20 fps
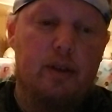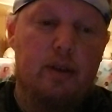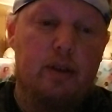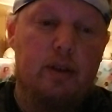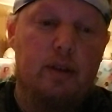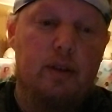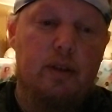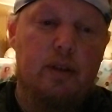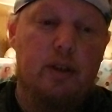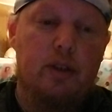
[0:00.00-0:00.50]

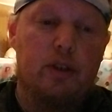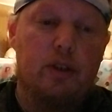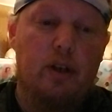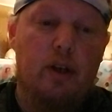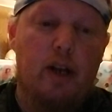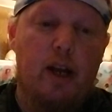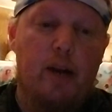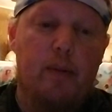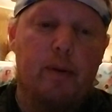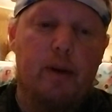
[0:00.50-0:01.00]
inattention or
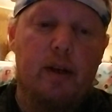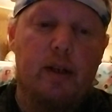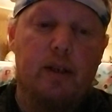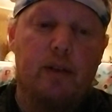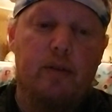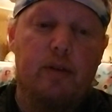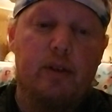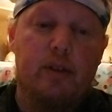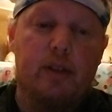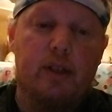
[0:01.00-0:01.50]

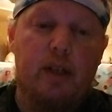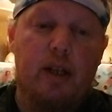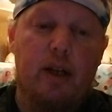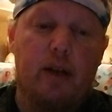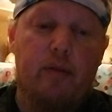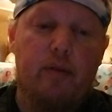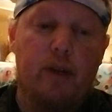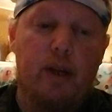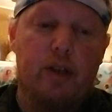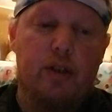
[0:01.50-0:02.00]
hyperactivity state
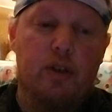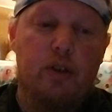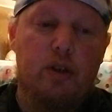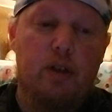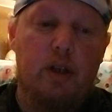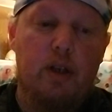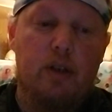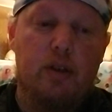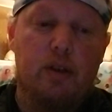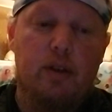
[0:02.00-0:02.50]
of
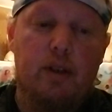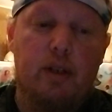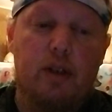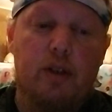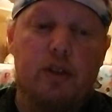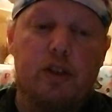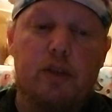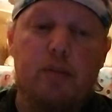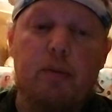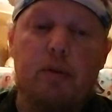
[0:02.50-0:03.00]
agitation that
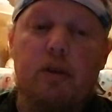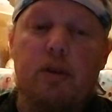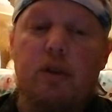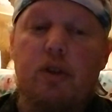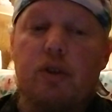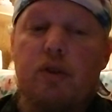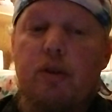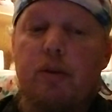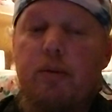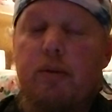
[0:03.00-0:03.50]
is similar to the
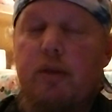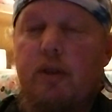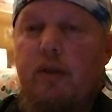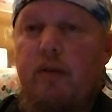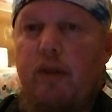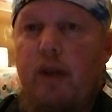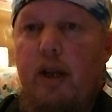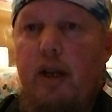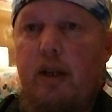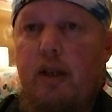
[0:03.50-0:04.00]
descriptions
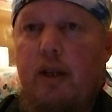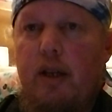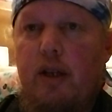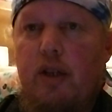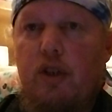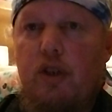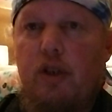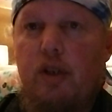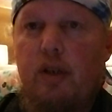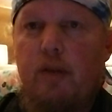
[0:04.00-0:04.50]
of
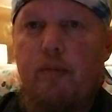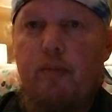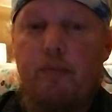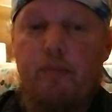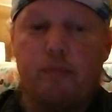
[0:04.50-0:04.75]
ADHD.